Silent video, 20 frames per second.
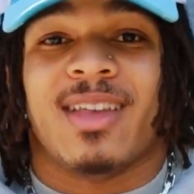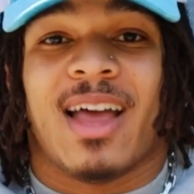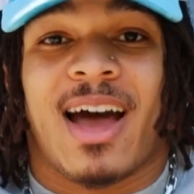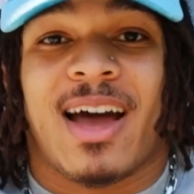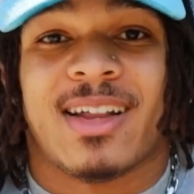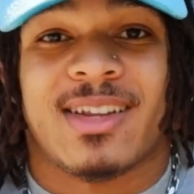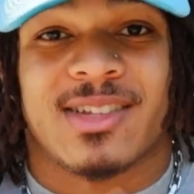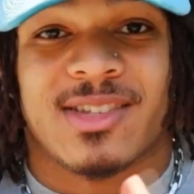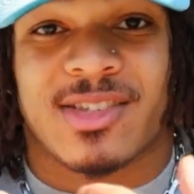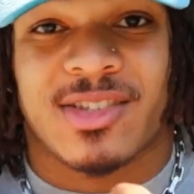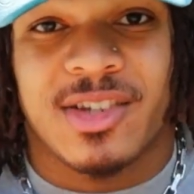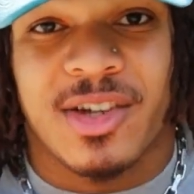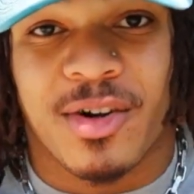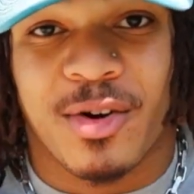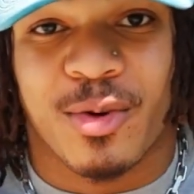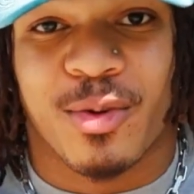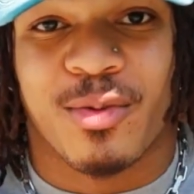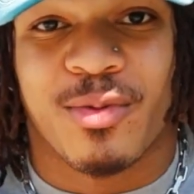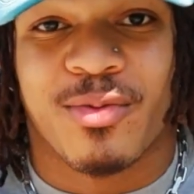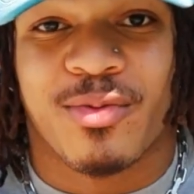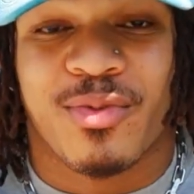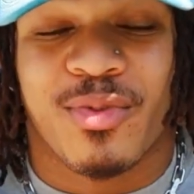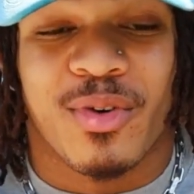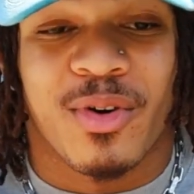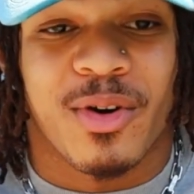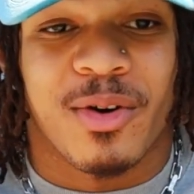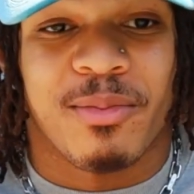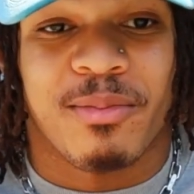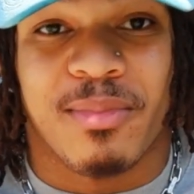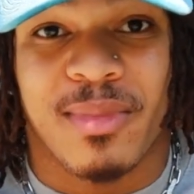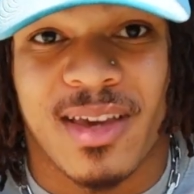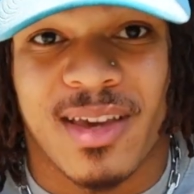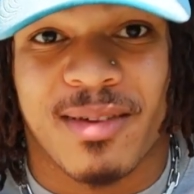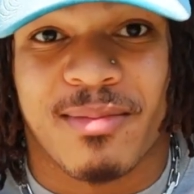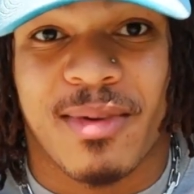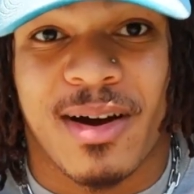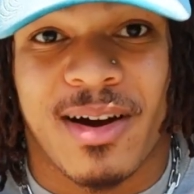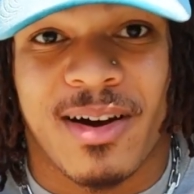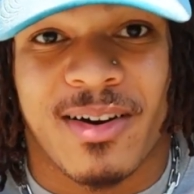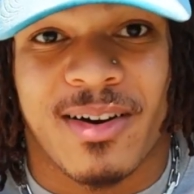I just know for me
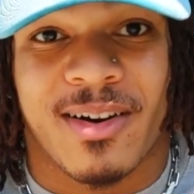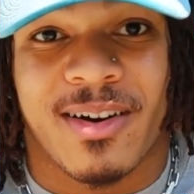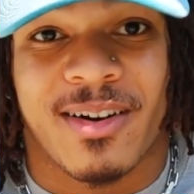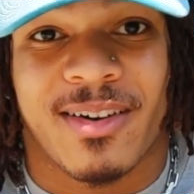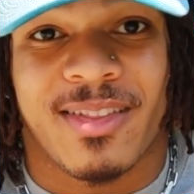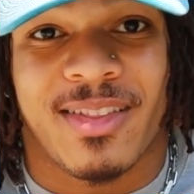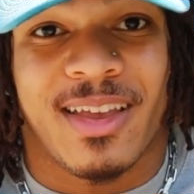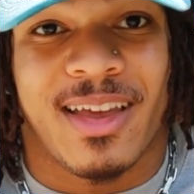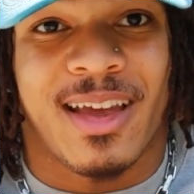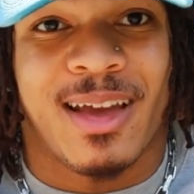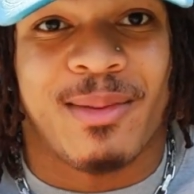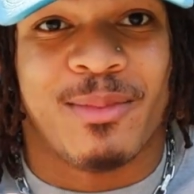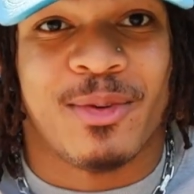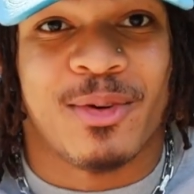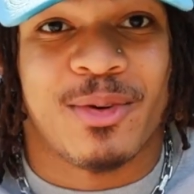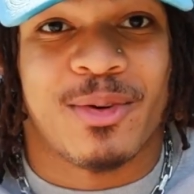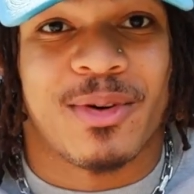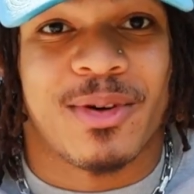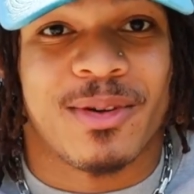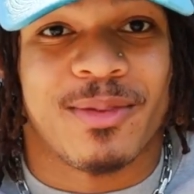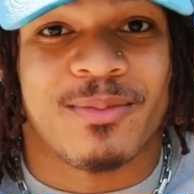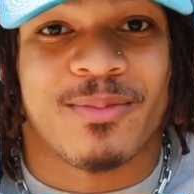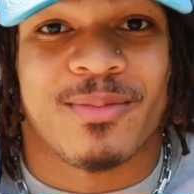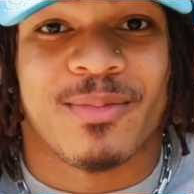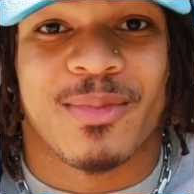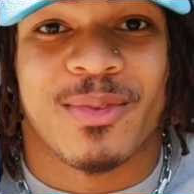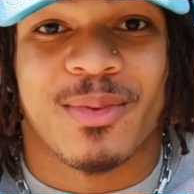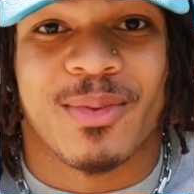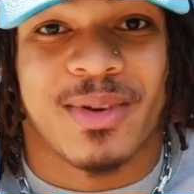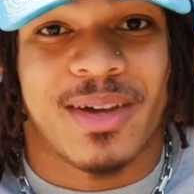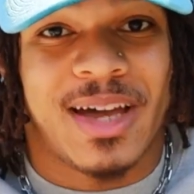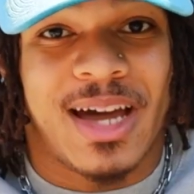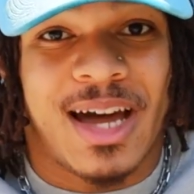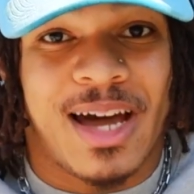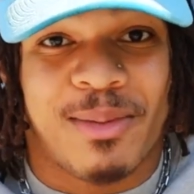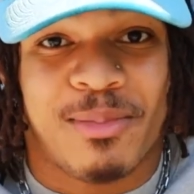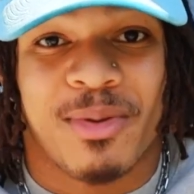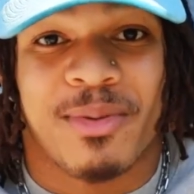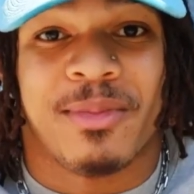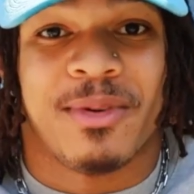and my heart that I'm doing what
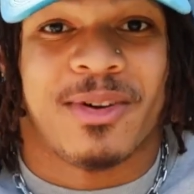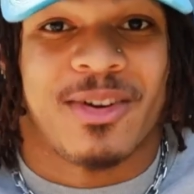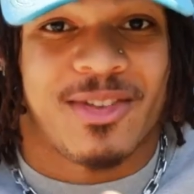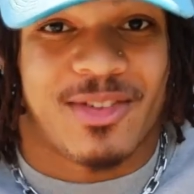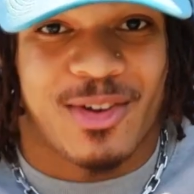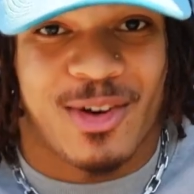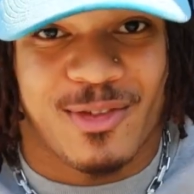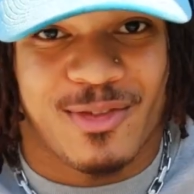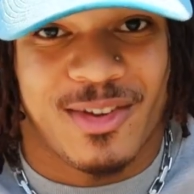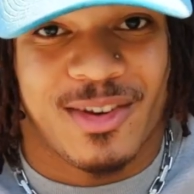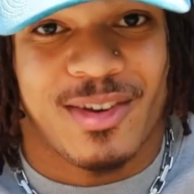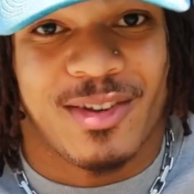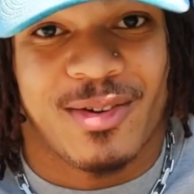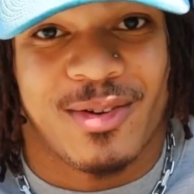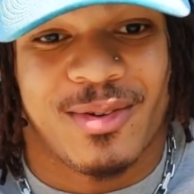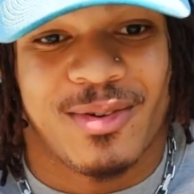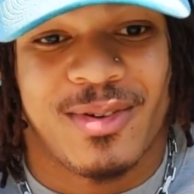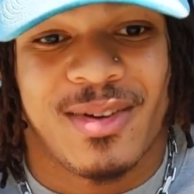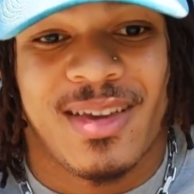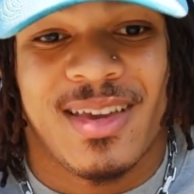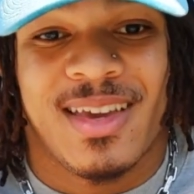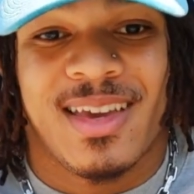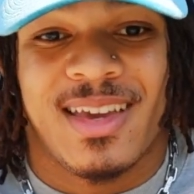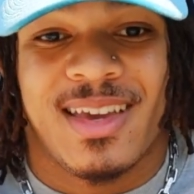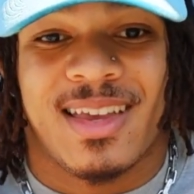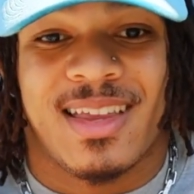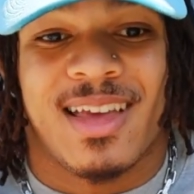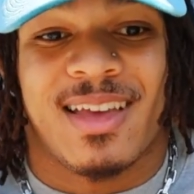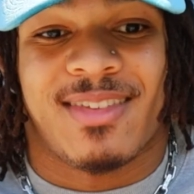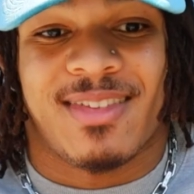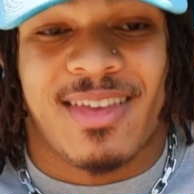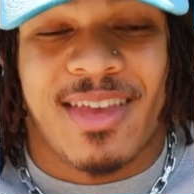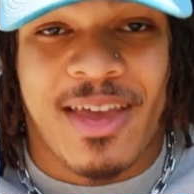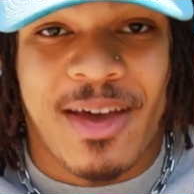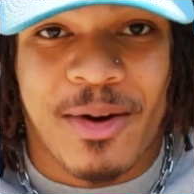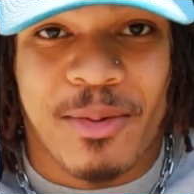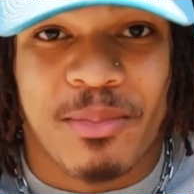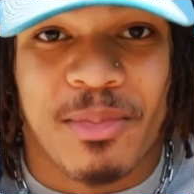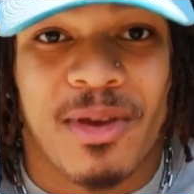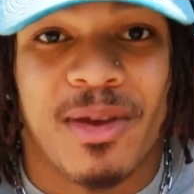God put me on this earth to do, and that's to
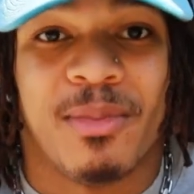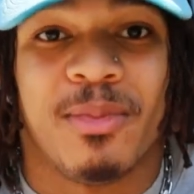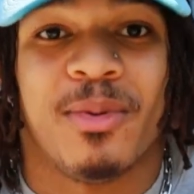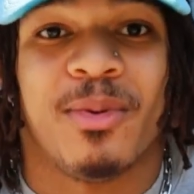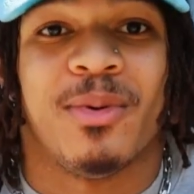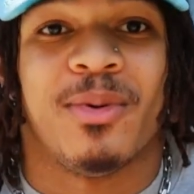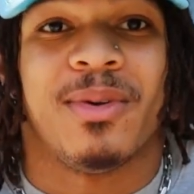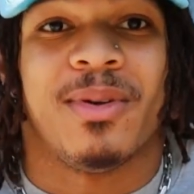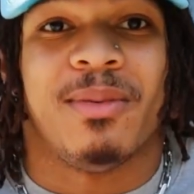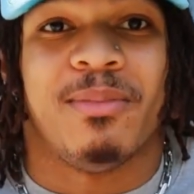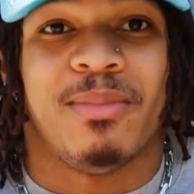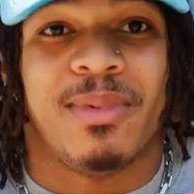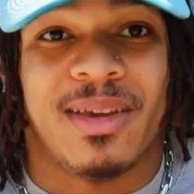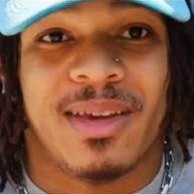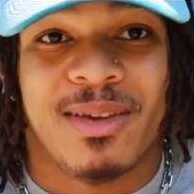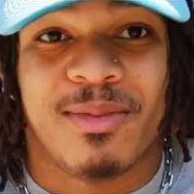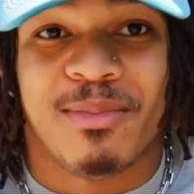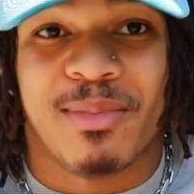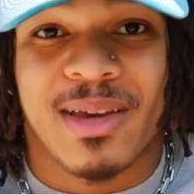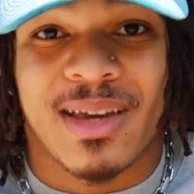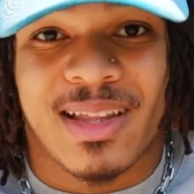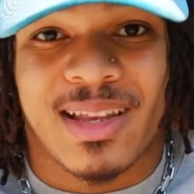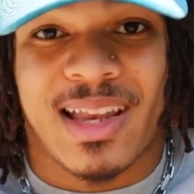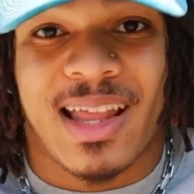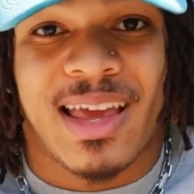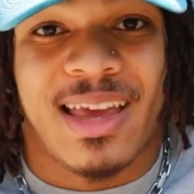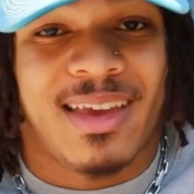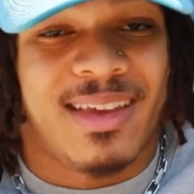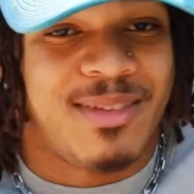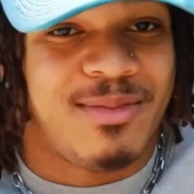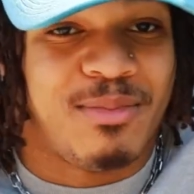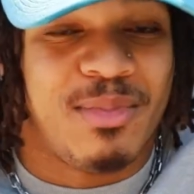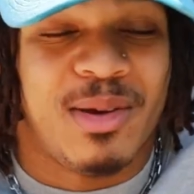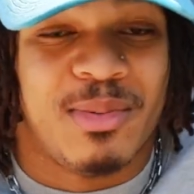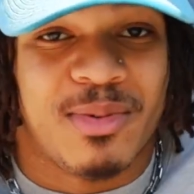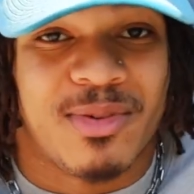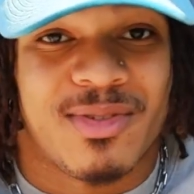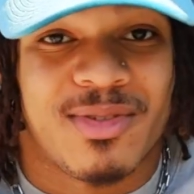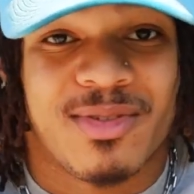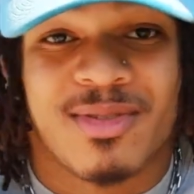help people and be a light in
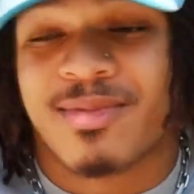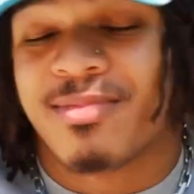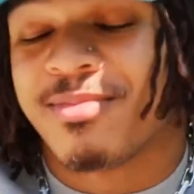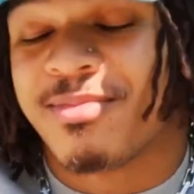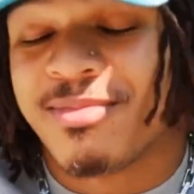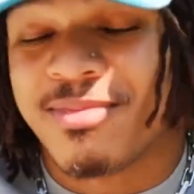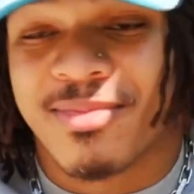people's